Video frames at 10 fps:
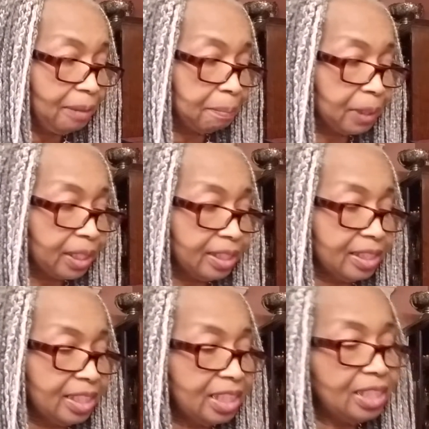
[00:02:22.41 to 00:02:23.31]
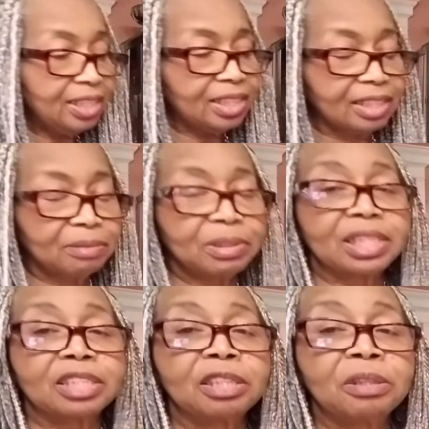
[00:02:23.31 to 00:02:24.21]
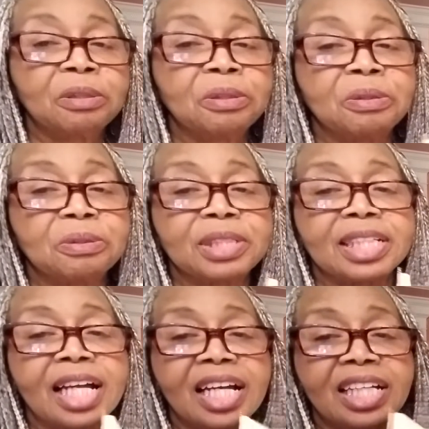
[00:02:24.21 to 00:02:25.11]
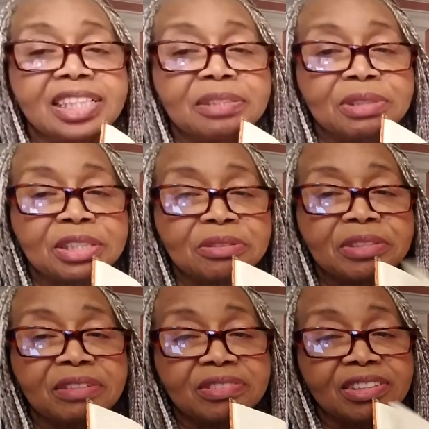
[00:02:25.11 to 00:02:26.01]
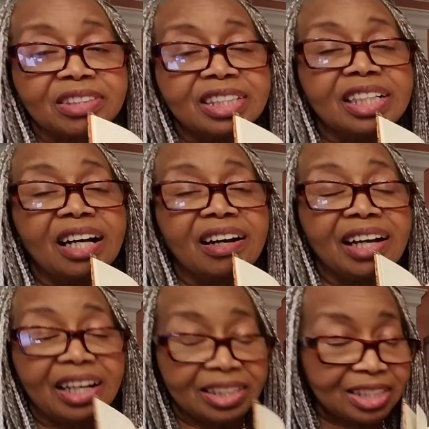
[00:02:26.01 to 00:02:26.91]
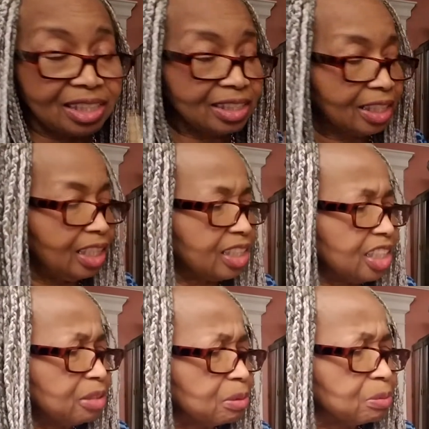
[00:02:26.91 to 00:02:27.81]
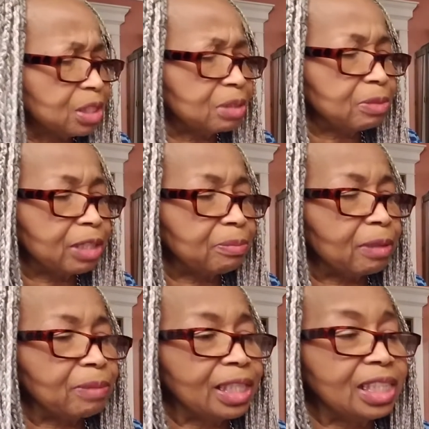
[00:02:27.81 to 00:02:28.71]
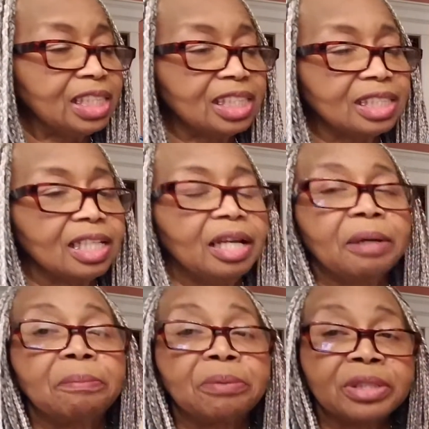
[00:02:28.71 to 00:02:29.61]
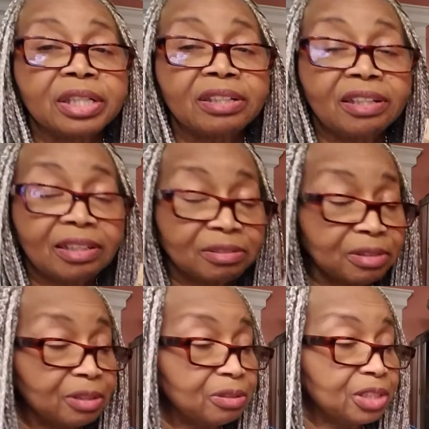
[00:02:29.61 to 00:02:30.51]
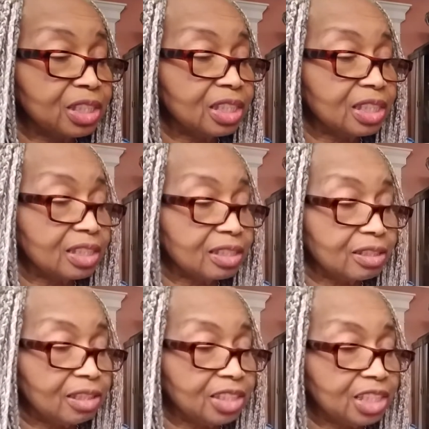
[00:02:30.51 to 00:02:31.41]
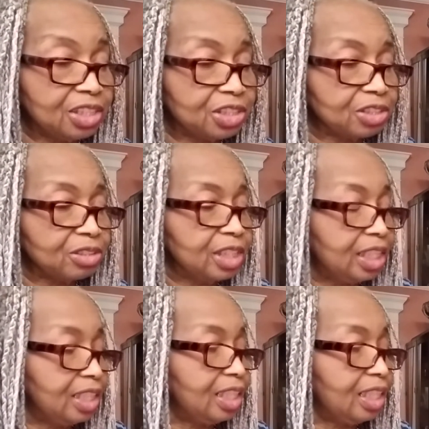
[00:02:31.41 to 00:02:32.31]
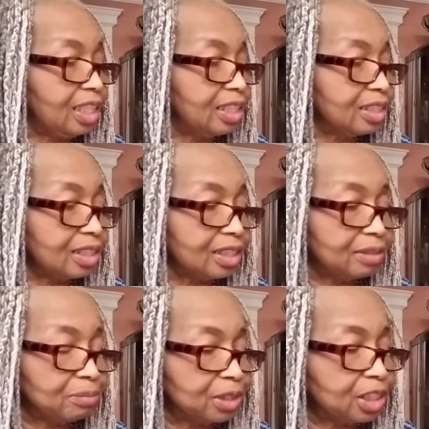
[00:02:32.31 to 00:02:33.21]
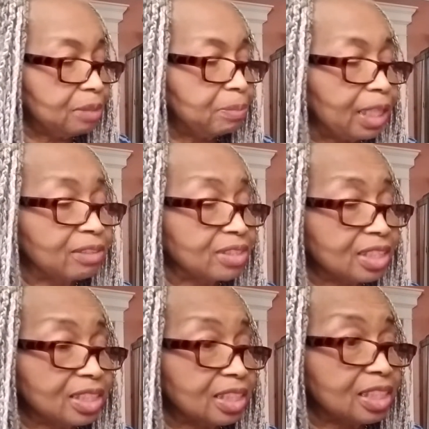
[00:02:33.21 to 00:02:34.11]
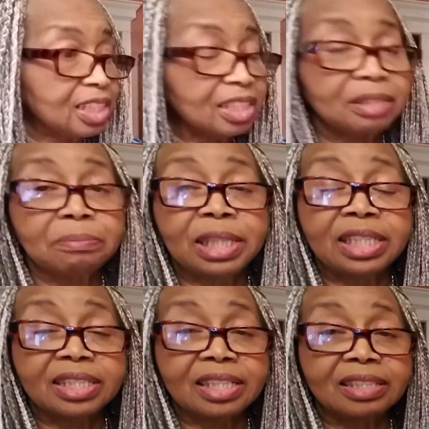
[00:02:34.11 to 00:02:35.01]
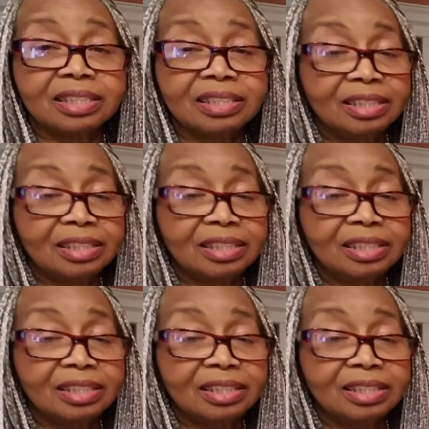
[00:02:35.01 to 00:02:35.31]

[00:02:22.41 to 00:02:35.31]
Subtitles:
But these with no lines whatsoever, excellent. This one was made by my niece, Brina Hargrove. She's an art teacher, and she bound this. It's just amazing.